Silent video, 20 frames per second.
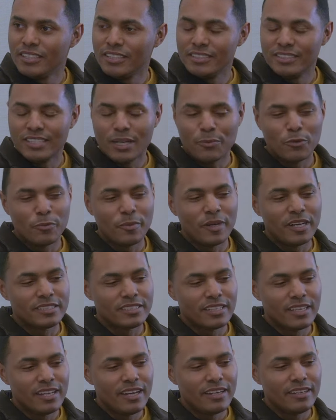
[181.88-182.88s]
Deborah
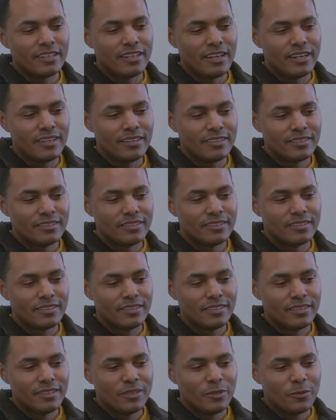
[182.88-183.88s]
Bosselette. And
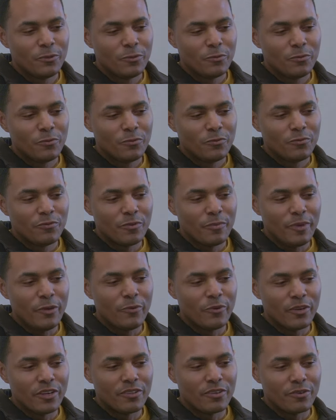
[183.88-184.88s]
for me,
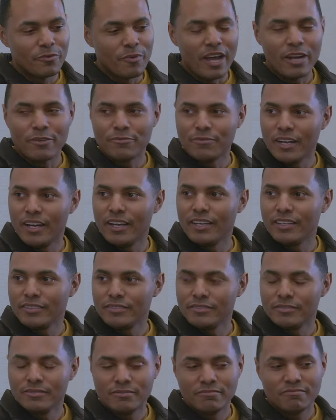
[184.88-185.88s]
one of the
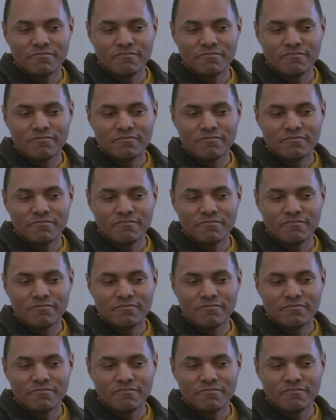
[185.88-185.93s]
gratifying